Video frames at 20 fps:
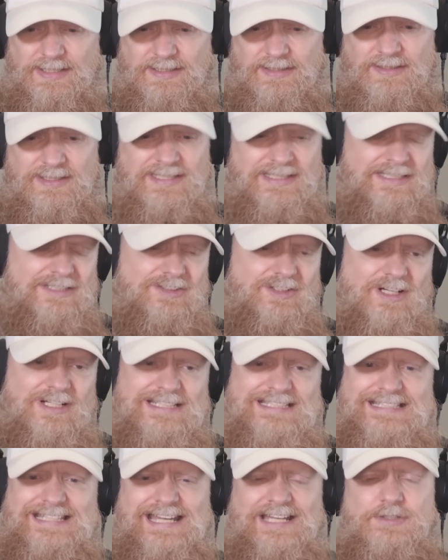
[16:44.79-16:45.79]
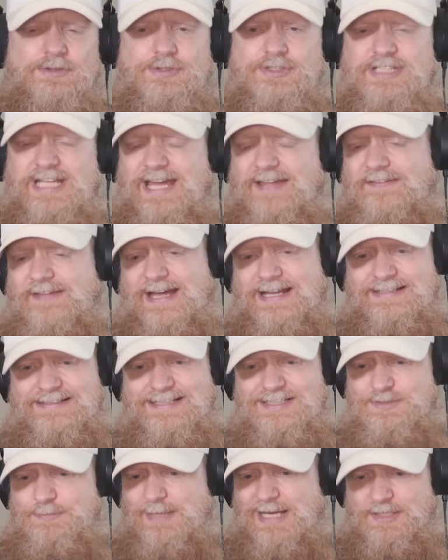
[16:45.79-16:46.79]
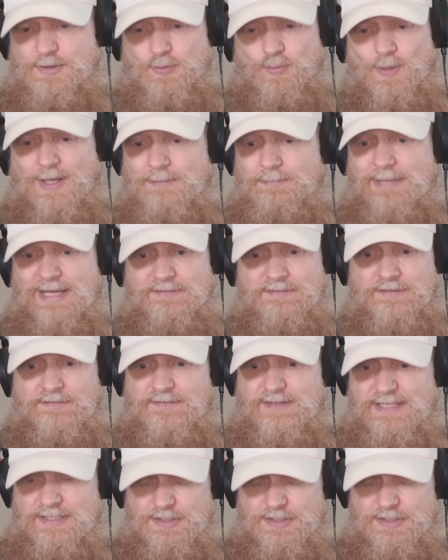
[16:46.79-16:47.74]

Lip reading: And as long as they understand that, it doesn't matter what method they